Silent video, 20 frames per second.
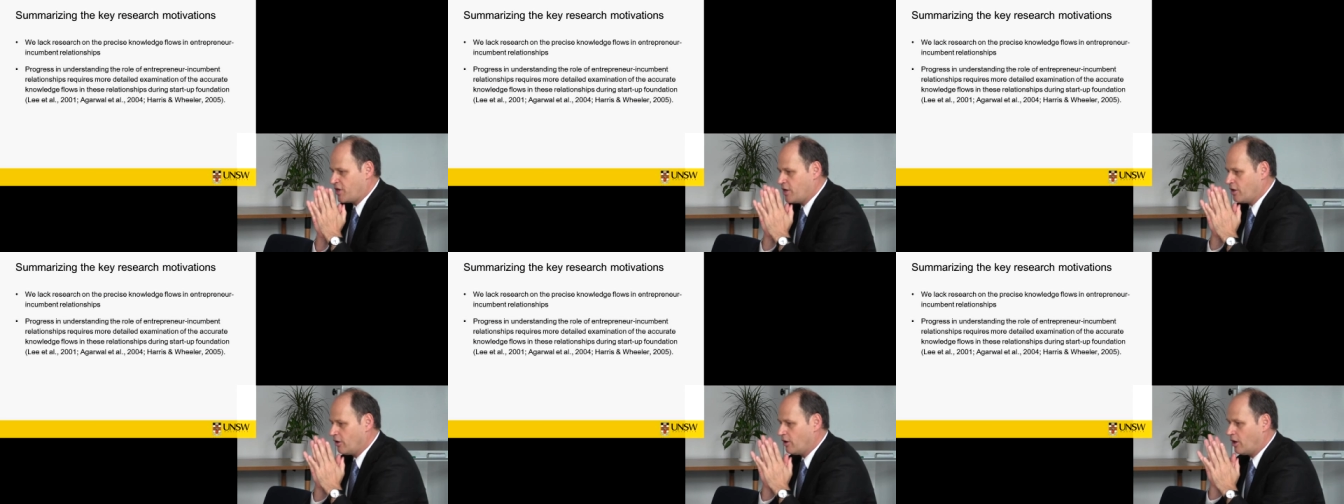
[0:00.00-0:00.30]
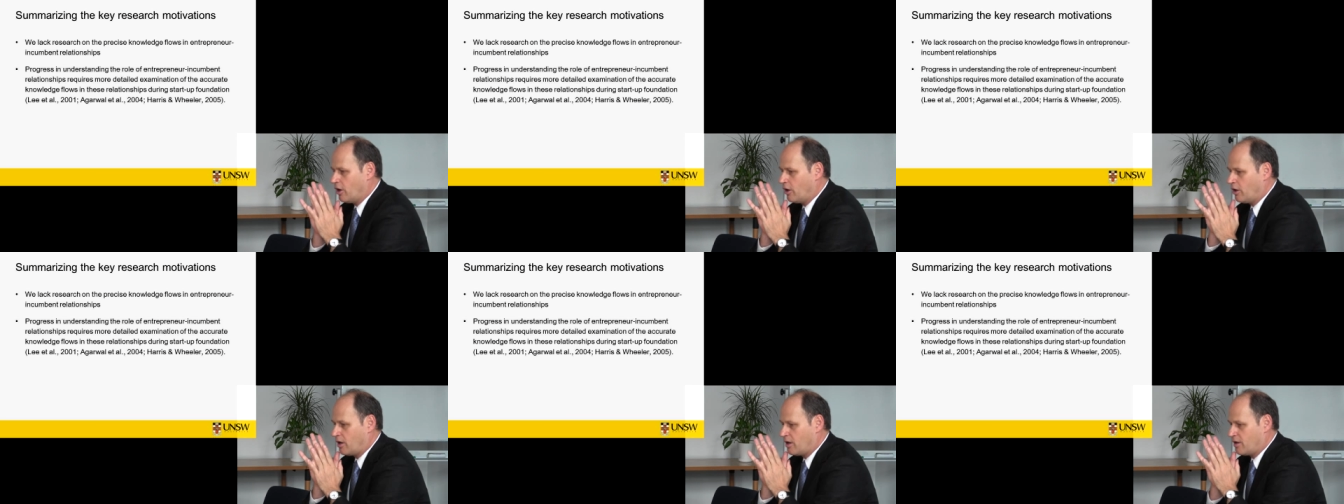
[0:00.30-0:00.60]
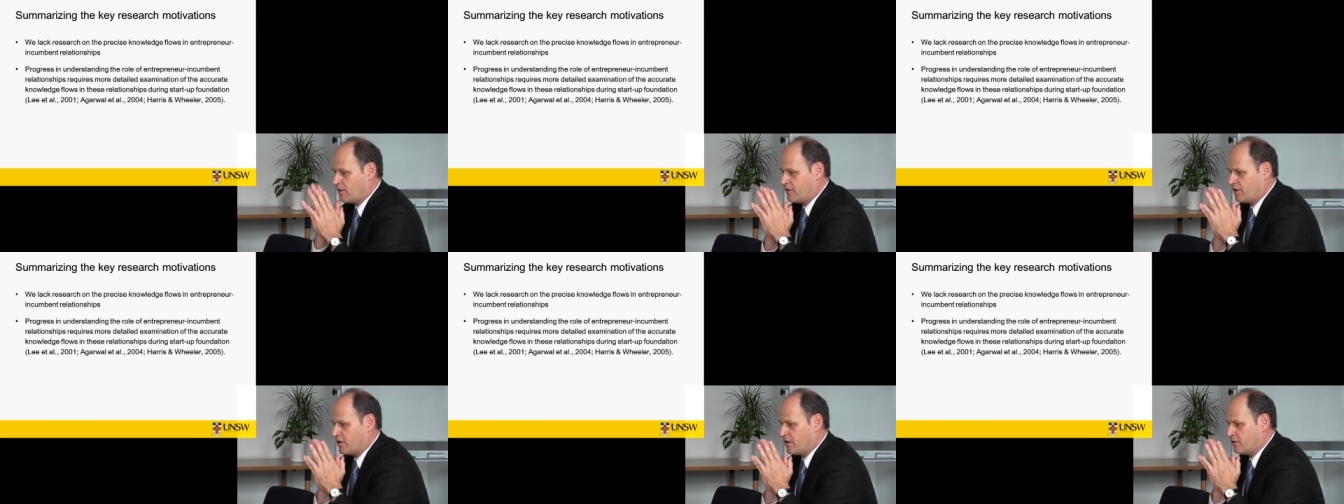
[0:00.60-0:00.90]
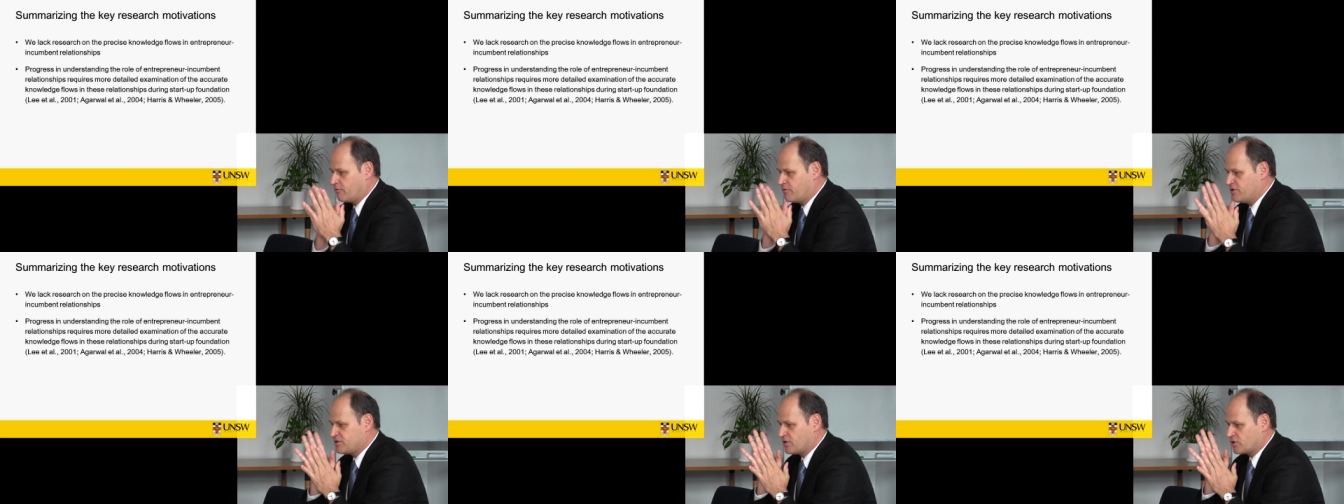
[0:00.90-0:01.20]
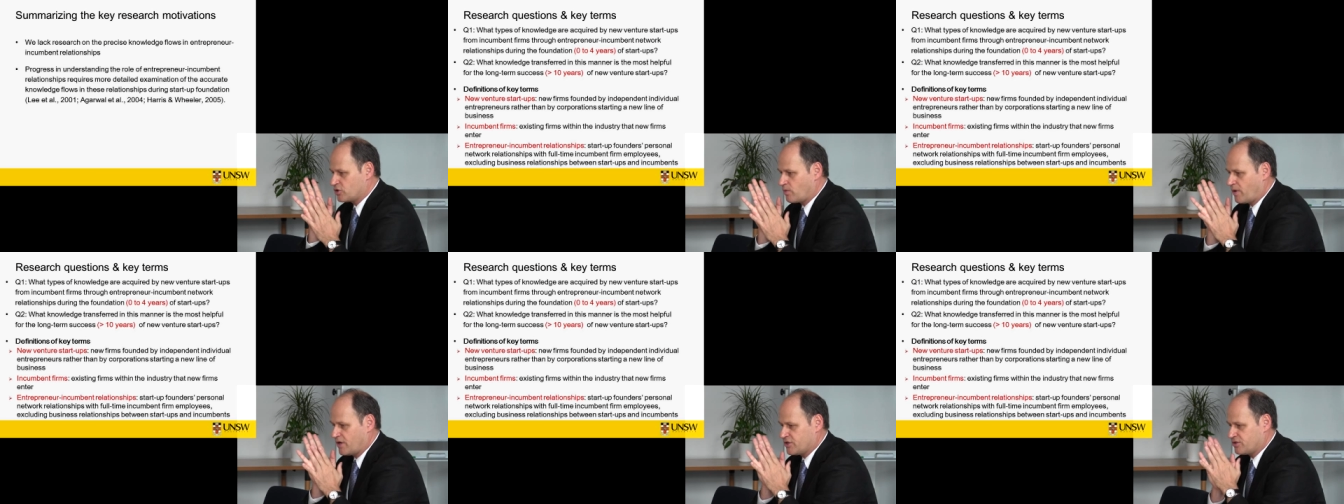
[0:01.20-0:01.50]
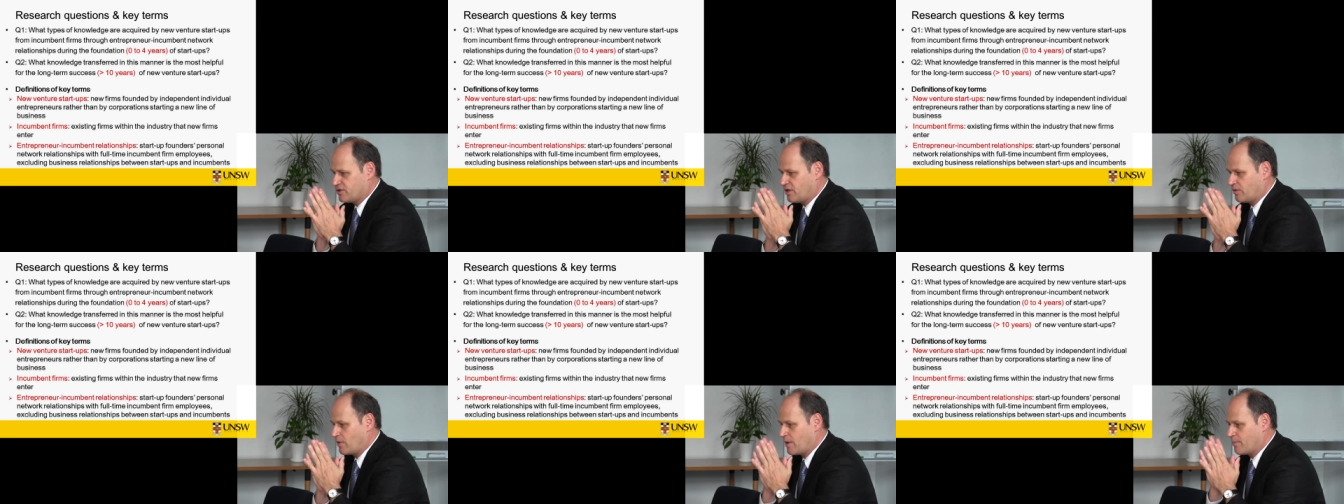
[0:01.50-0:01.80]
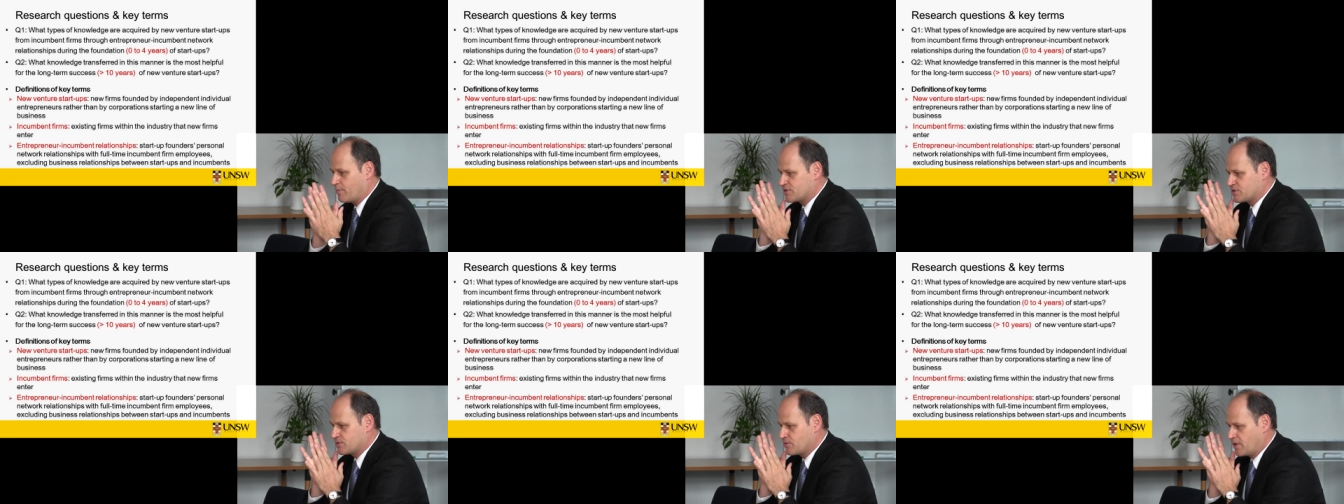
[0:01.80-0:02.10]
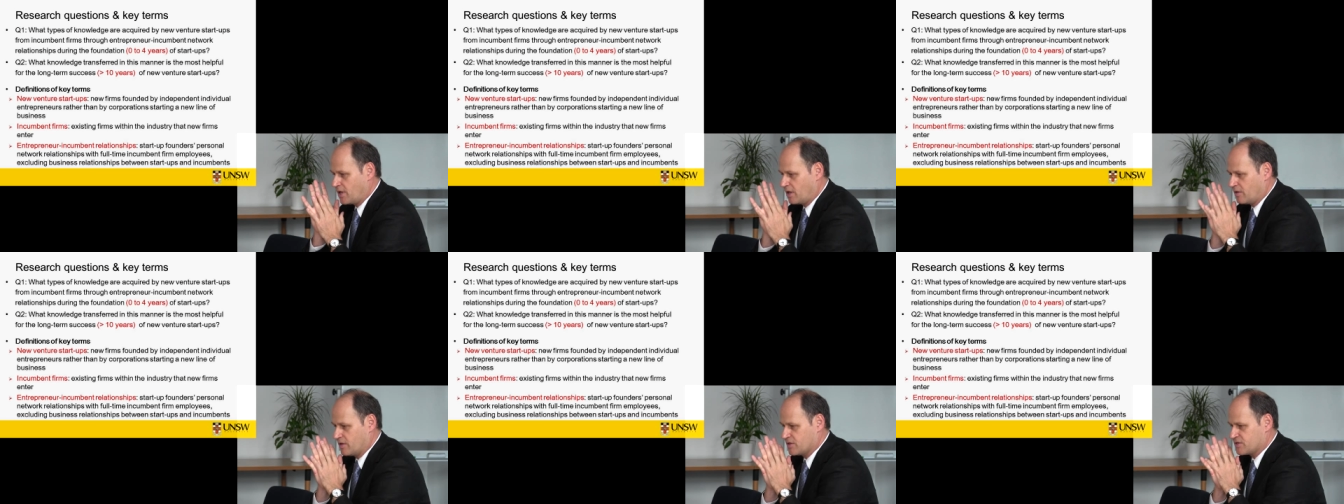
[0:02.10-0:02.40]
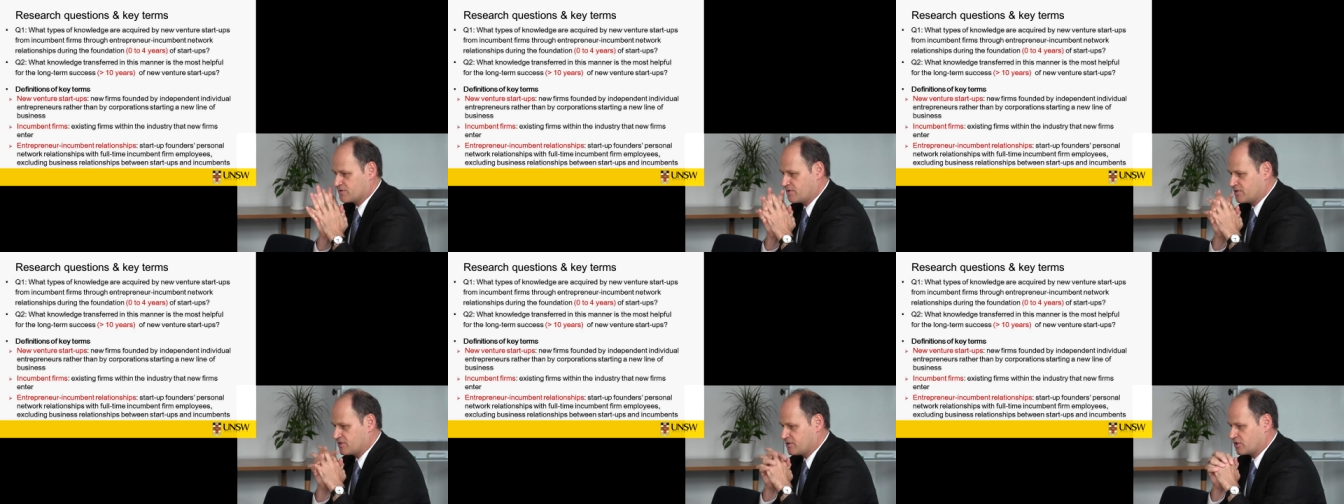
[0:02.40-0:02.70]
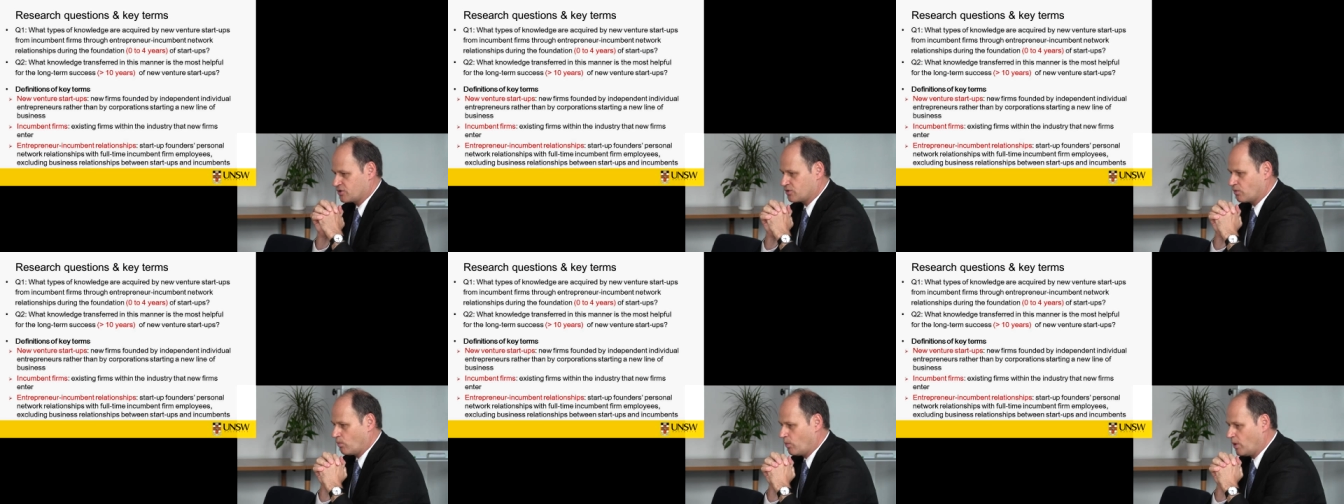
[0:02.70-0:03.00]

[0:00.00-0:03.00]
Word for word: here are the research questions that we are pursuing in this research.